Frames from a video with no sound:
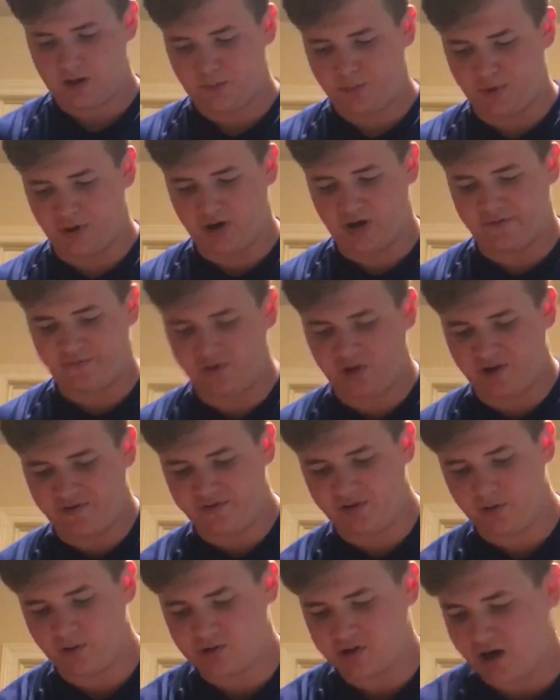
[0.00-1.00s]
But if you have
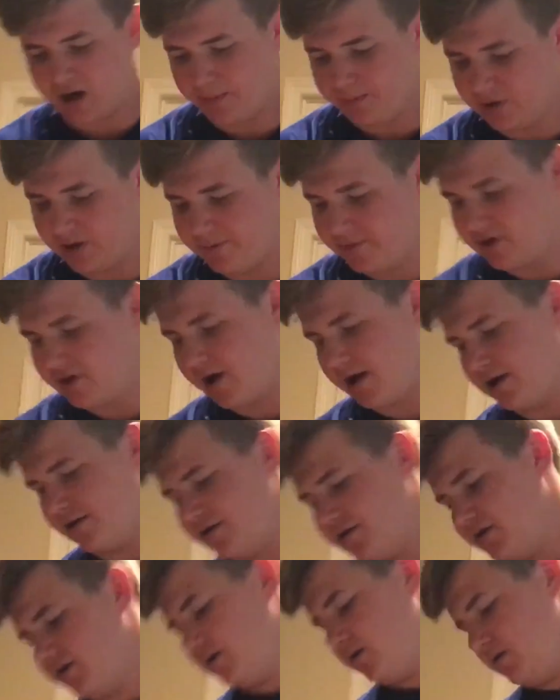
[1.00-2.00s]
no time limit or
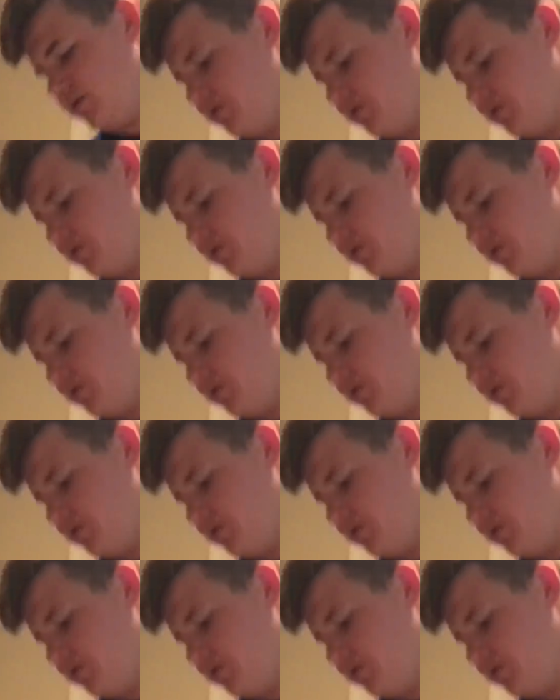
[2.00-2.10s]
anything,